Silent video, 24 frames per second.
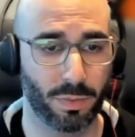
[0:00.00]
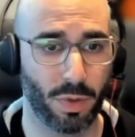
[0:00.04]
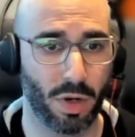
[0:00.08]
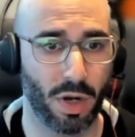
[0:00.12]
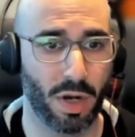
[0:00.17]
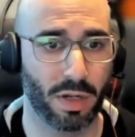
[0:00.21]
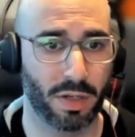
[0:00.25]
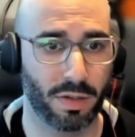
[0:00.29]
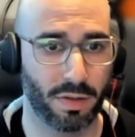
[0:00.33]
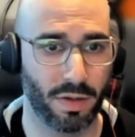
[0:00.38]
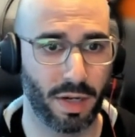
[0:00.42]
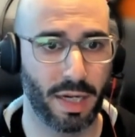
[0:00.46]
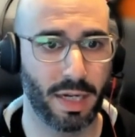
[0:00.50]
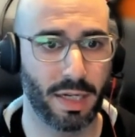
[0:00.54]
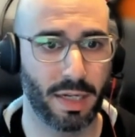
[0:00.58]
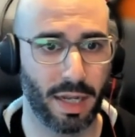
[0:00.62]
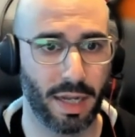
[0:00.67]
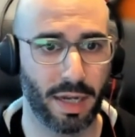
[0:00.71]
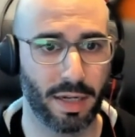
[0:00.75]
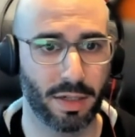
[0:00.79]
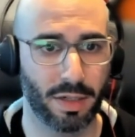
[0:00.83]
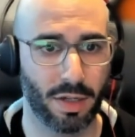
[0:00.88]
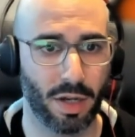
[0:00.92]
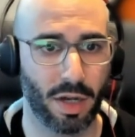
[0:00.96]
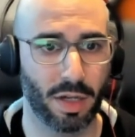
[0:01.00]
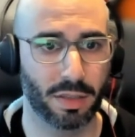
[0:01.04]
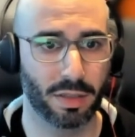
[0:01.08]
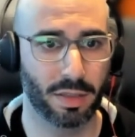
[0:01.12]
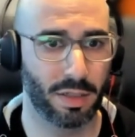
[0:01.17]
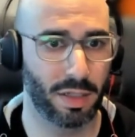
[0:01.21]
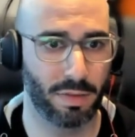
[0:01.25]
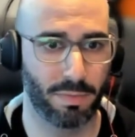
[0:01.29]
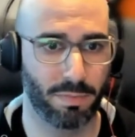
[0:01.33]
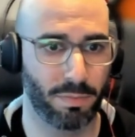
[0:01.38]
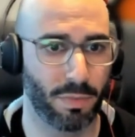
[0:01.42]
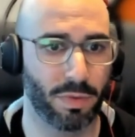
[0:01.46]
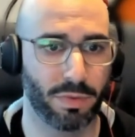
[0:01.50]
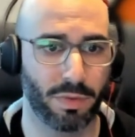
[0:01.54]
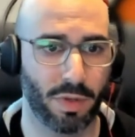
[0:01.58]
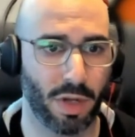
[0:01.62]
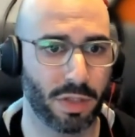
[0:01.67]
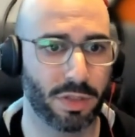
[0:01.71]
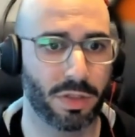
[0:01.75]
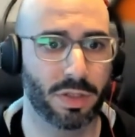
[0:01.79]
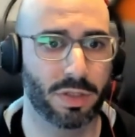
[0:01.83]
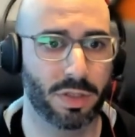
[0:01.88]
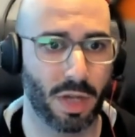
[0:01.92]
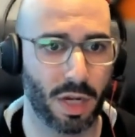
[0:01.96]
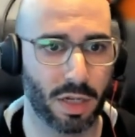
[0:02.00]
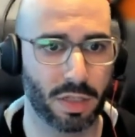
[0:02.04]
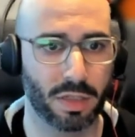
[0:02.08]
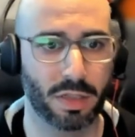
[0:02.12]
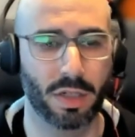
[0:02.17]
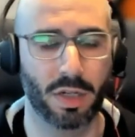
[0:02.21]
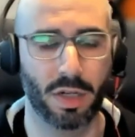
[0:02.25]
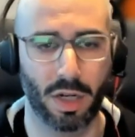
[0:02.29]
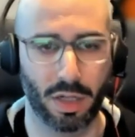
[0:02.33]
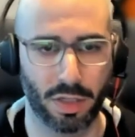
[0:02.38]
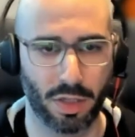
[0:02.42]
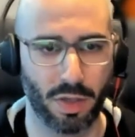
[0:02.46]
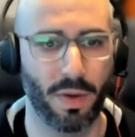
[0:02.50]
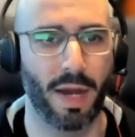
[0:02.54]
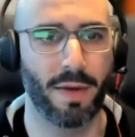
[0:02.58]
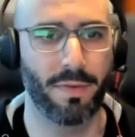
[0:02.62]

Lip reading: walk, right, and talk, not just talk the talk.